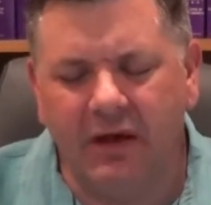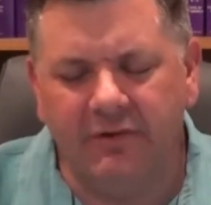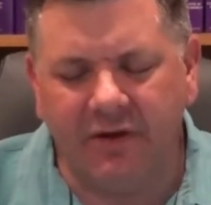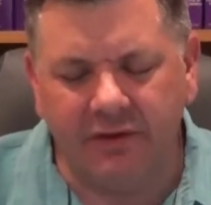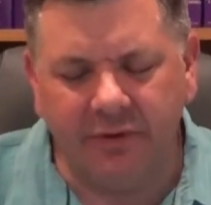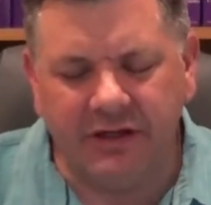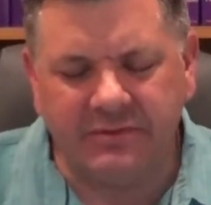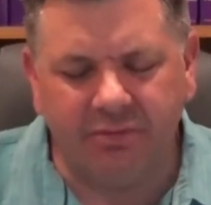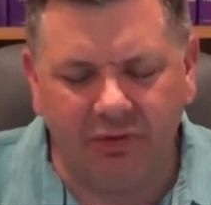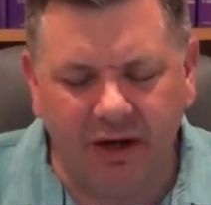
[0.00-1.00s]
Father, we
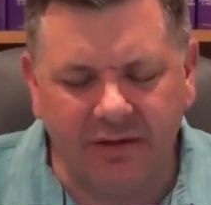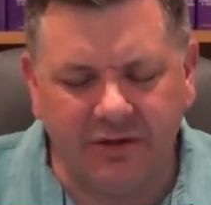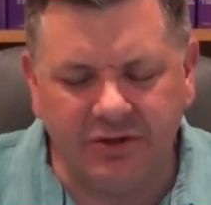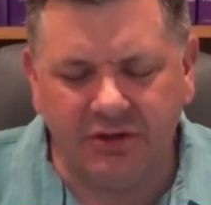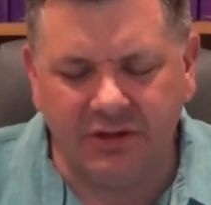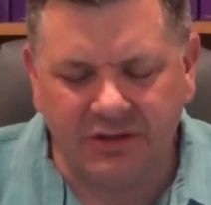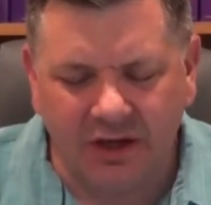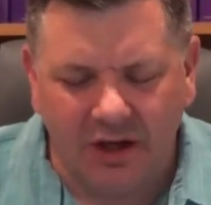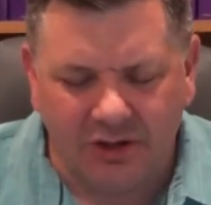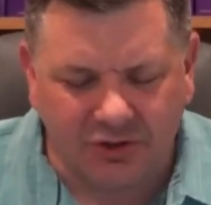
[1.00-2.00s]
just pray that you just
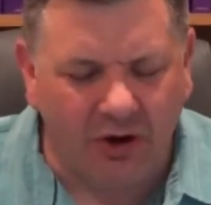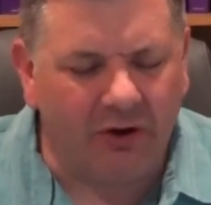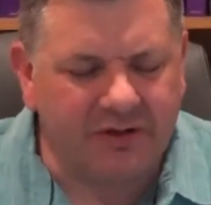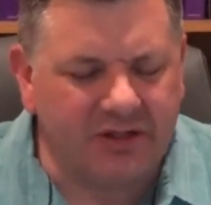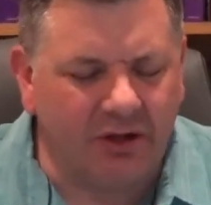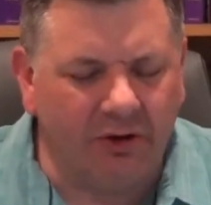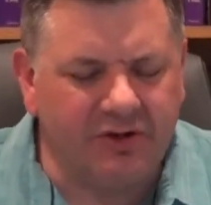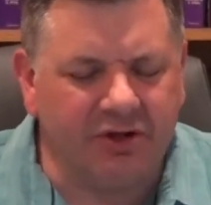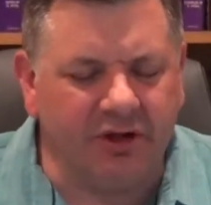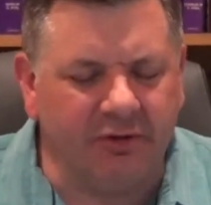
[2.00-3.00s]
Draw us closer to you.